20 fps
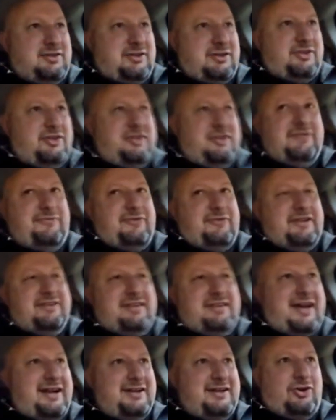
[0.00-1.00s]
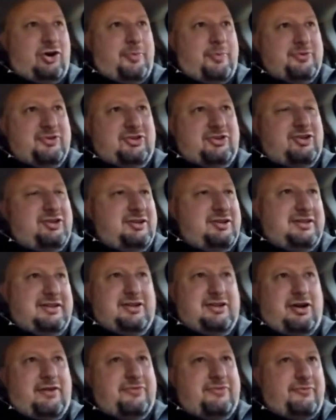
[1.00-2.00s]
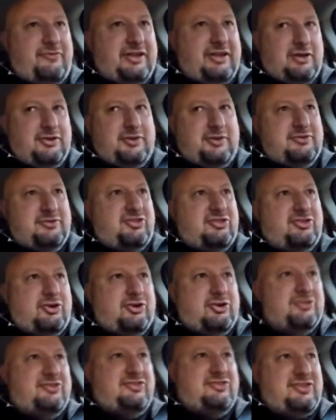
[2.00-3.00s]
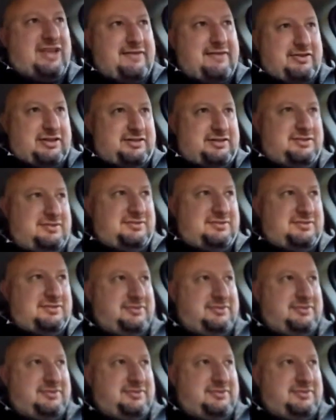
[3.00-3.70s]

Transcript: The defense had an opportunity to get off the field. There's a 3rd and 7.